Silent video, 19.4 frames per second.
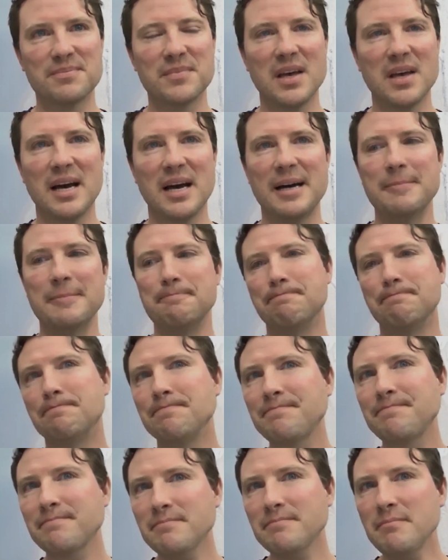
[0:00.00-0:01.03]
As
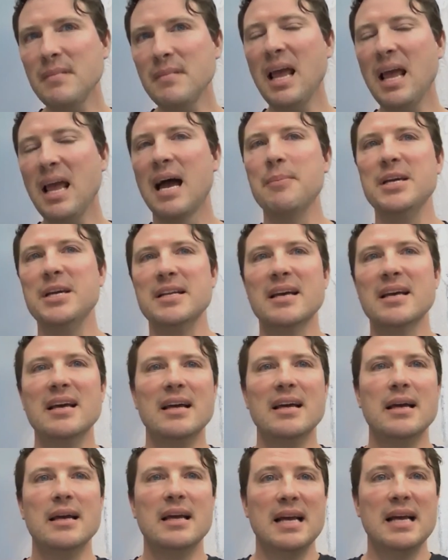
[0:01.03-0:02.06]
I
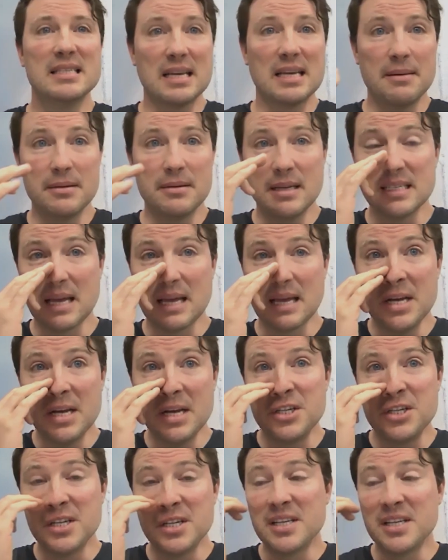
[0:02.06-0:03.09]

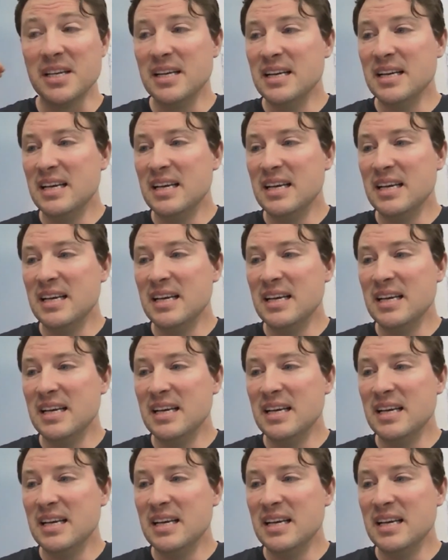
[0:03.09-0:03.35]
mentioned,